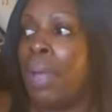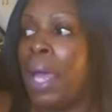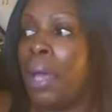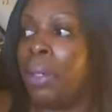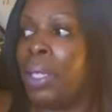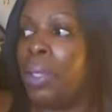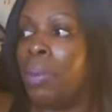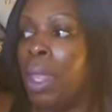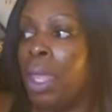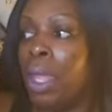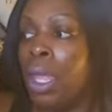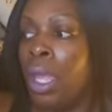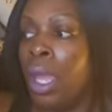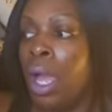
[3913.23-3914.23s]
about it.
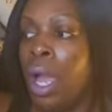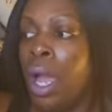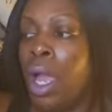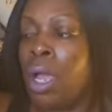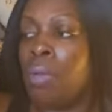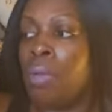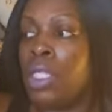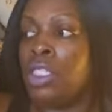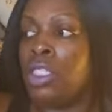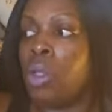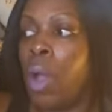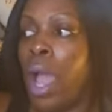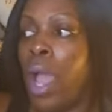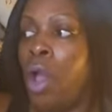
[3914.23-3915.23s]
And
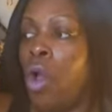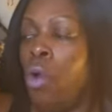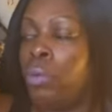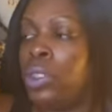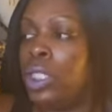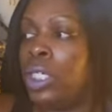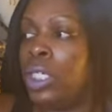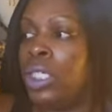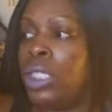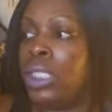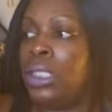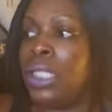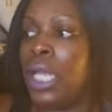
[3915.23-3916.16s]
so I hope to goodness